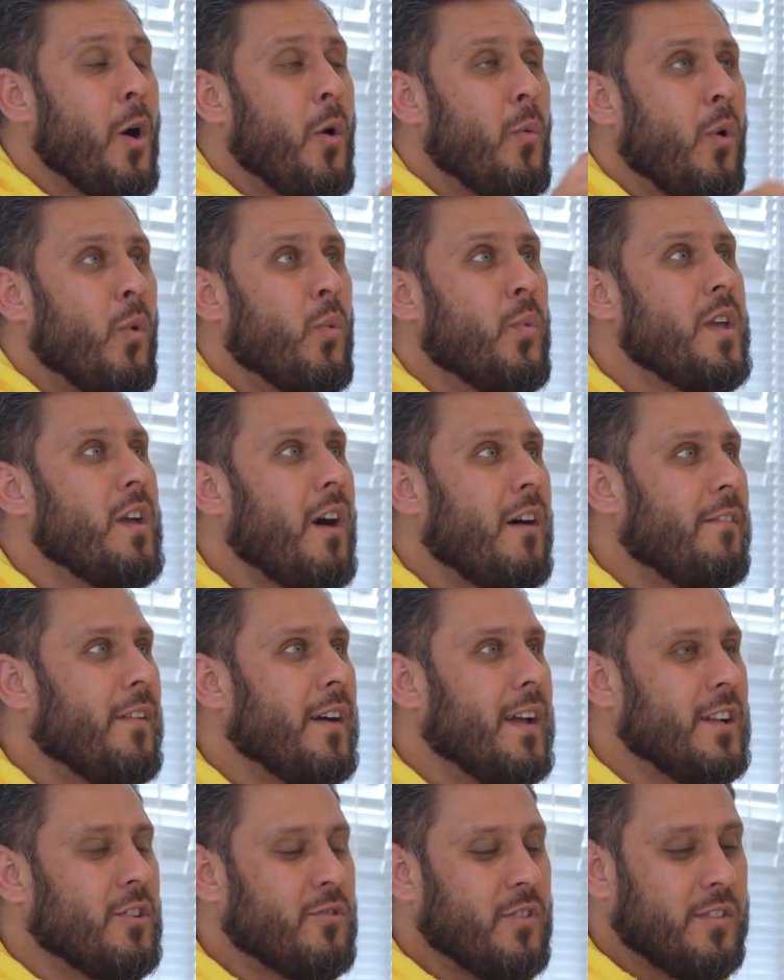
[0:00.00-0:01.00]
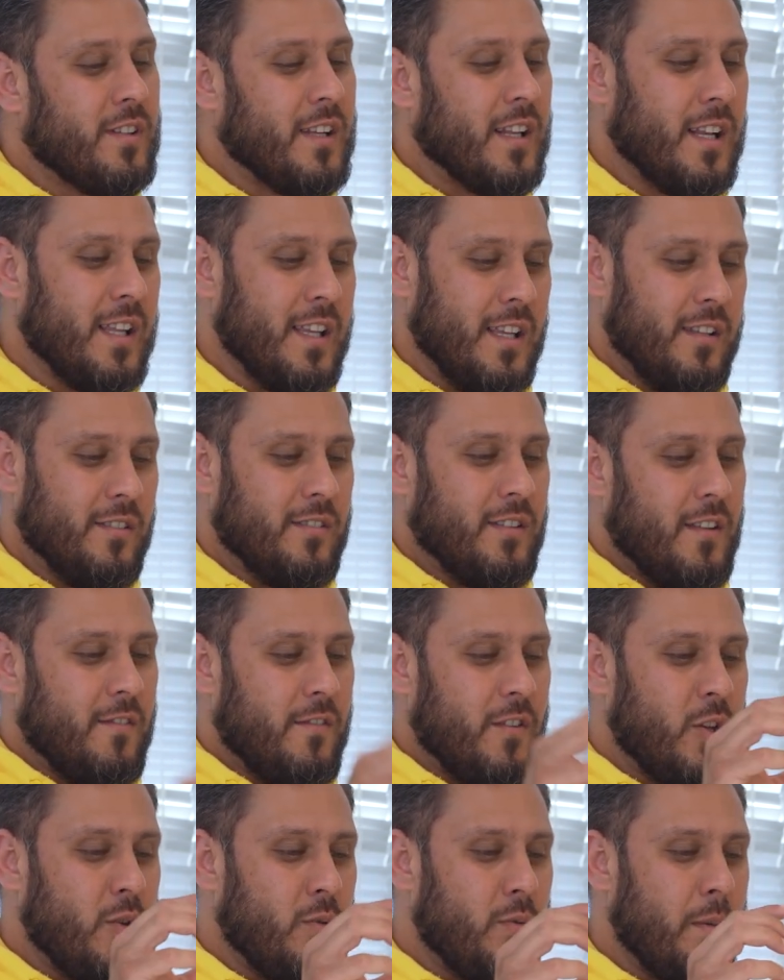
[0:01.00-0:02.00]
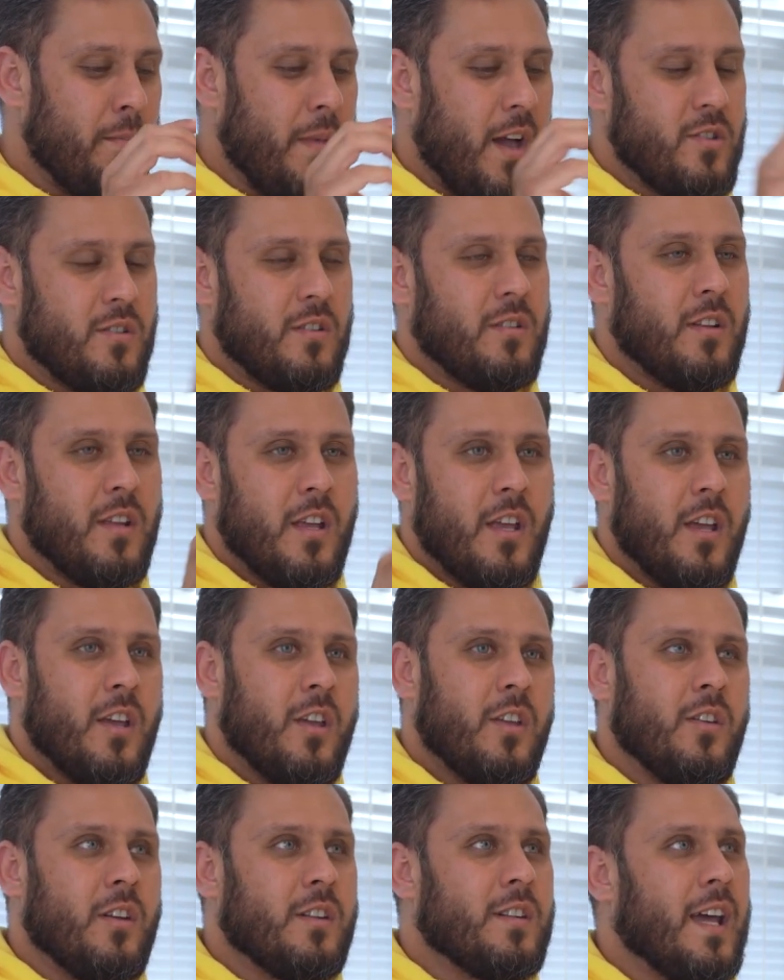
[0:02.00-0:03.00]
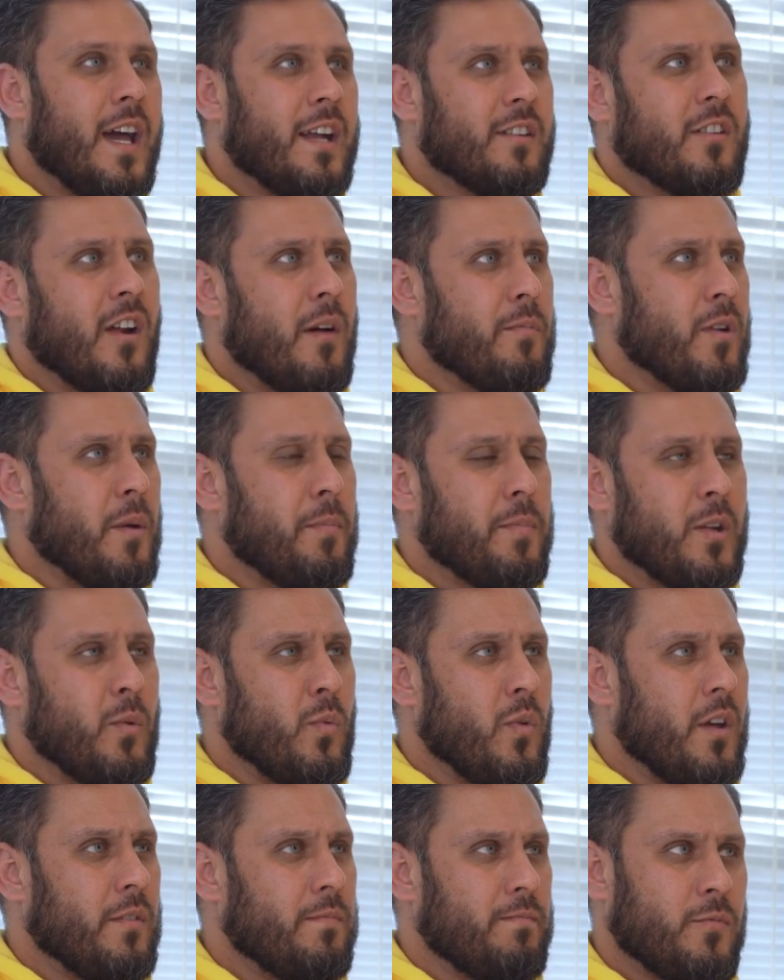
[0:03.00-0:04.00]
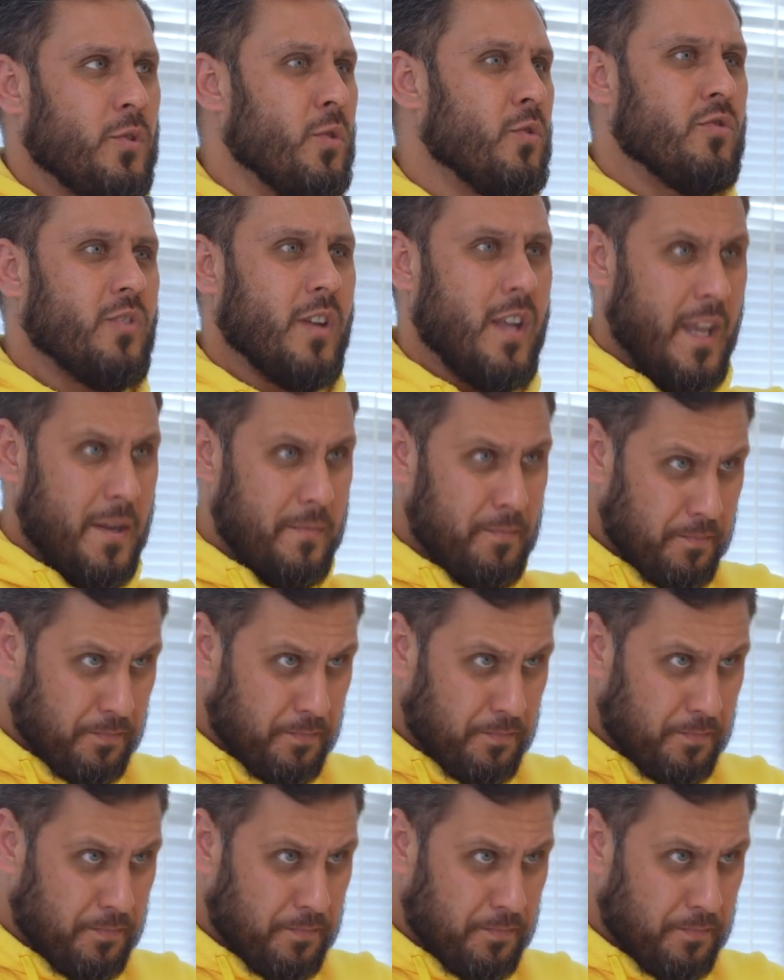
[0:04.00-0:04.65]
What we offer, interestingly, is if you imagine your dad's got a property worth 200k.